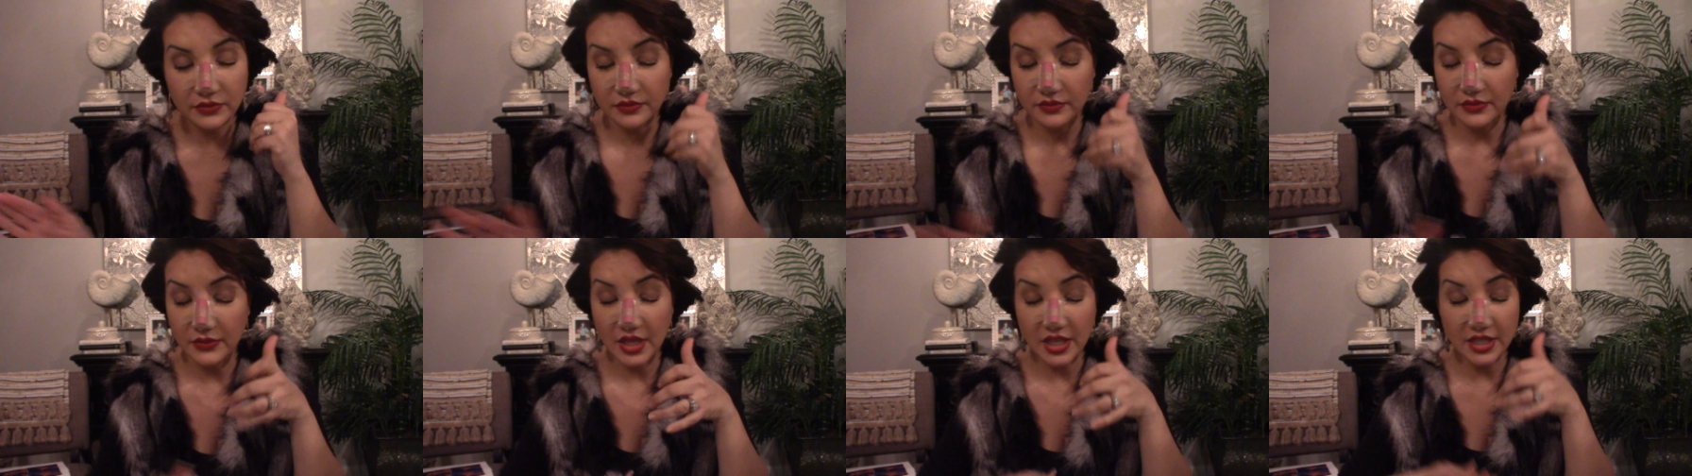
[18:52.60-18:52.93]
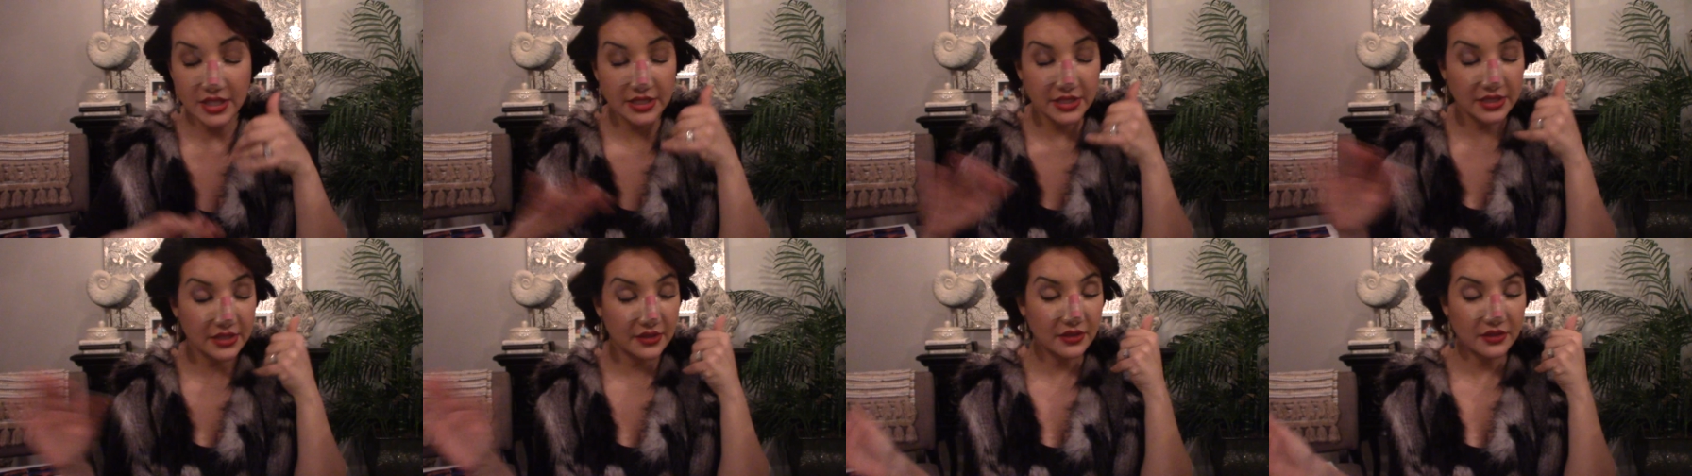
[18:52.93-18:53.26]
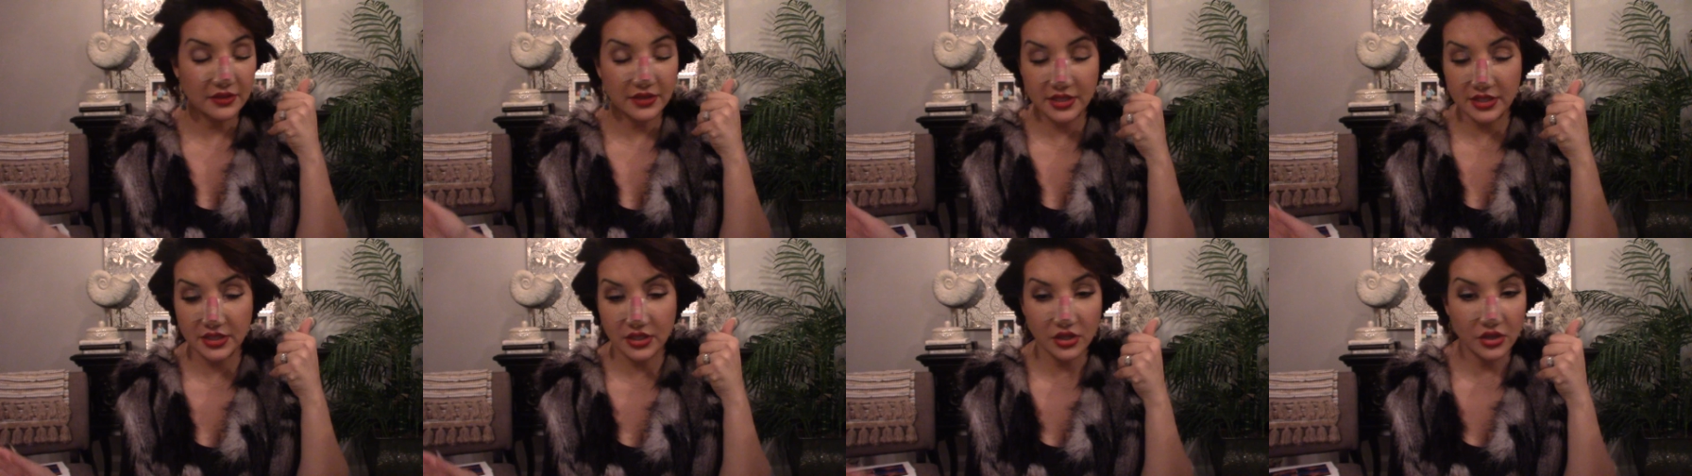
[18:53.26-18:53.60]
it's
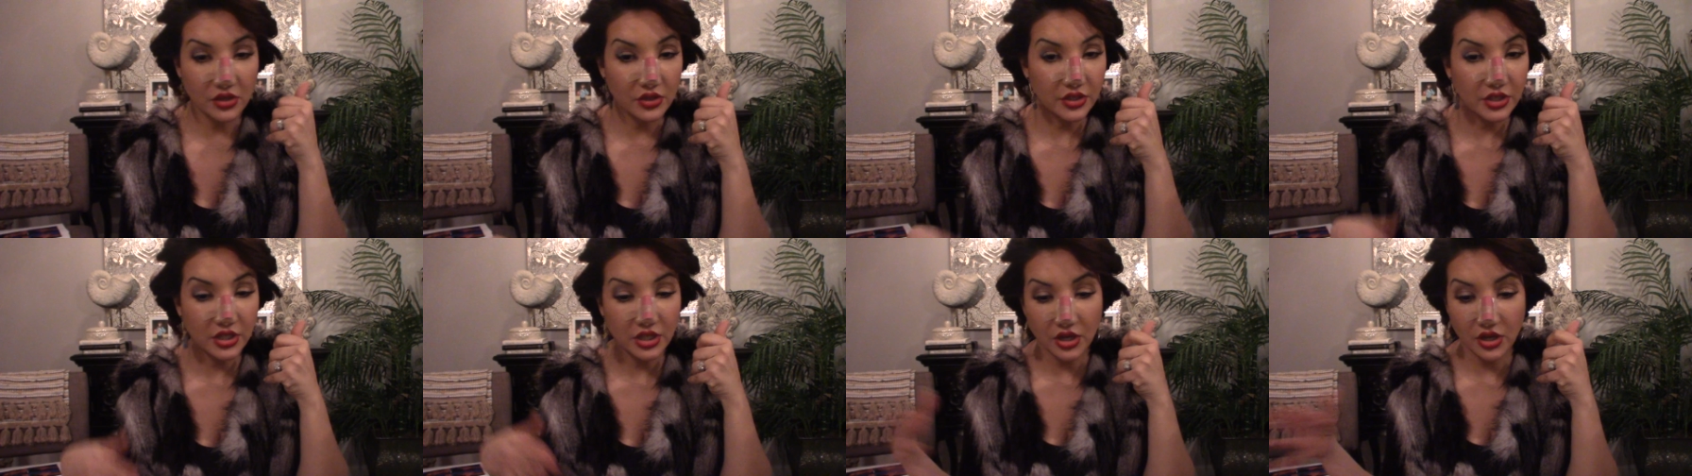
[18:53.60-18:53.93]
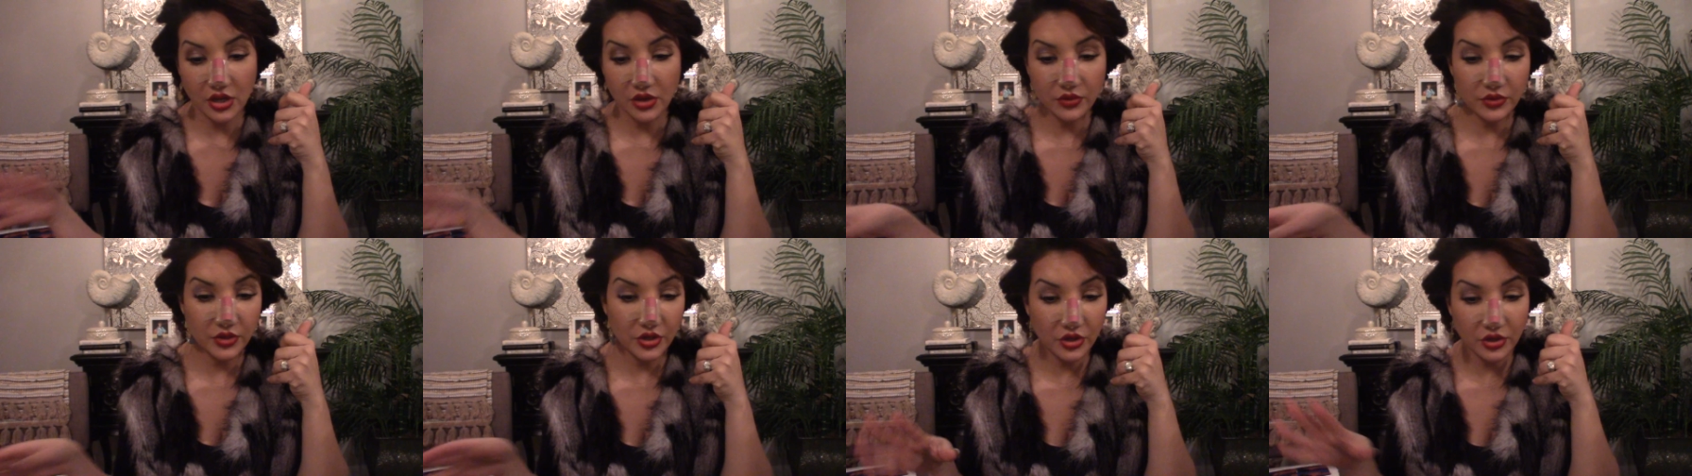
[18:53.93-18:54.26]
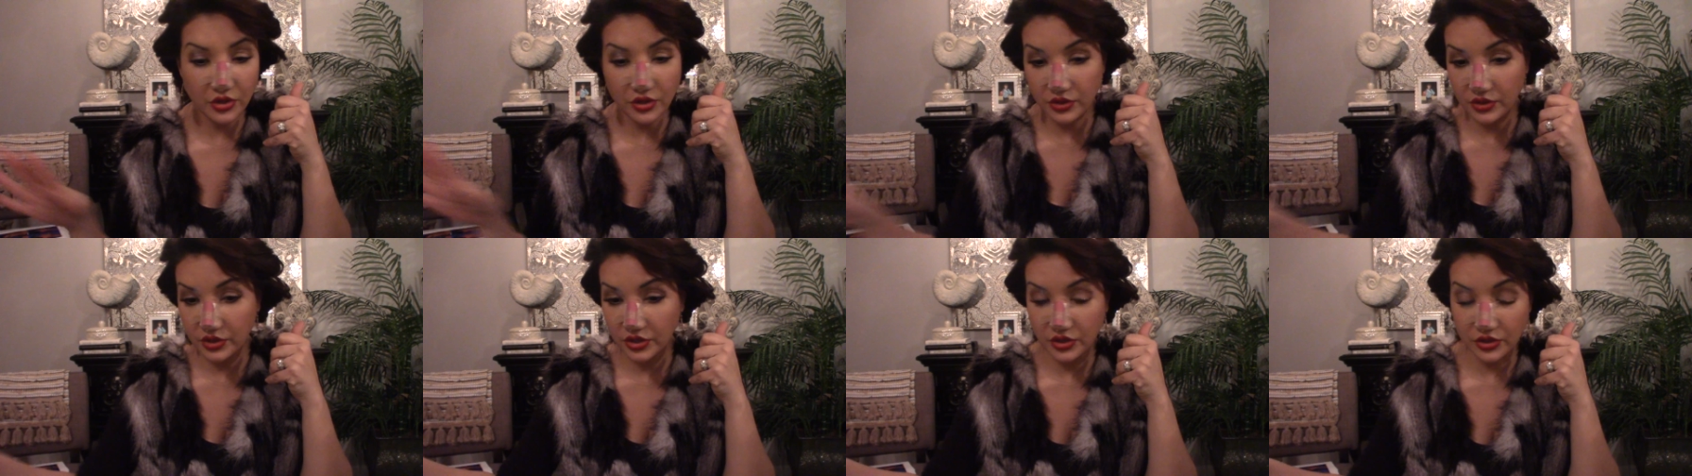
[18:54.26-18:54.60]
still,
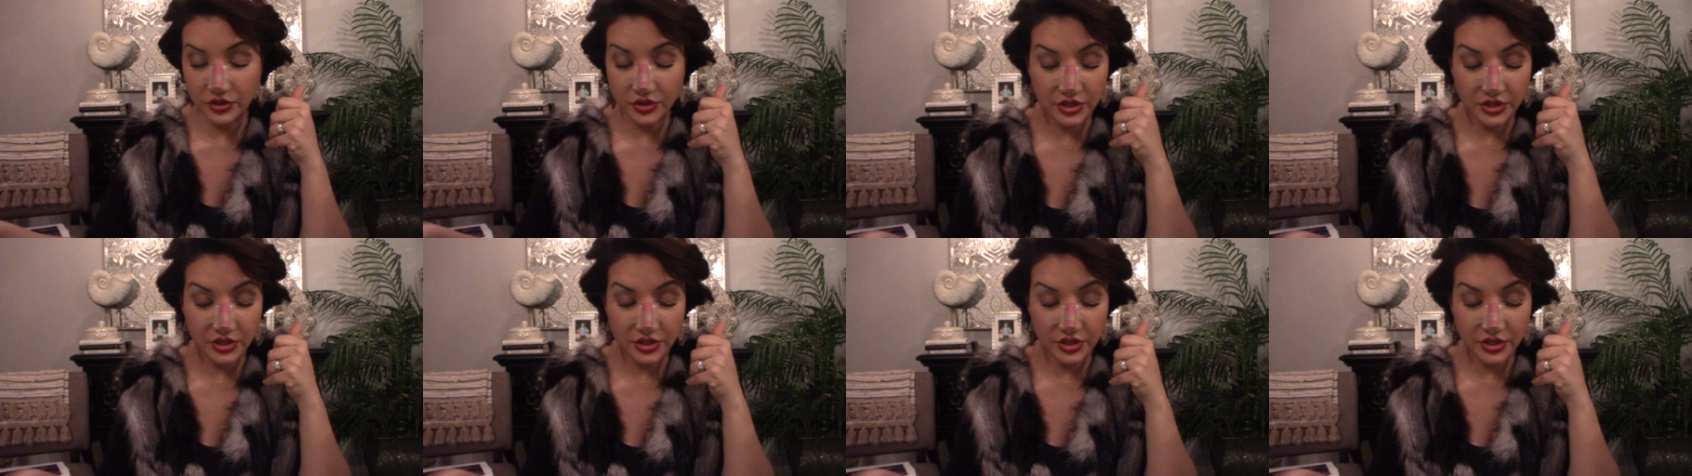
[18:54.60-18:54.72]
you're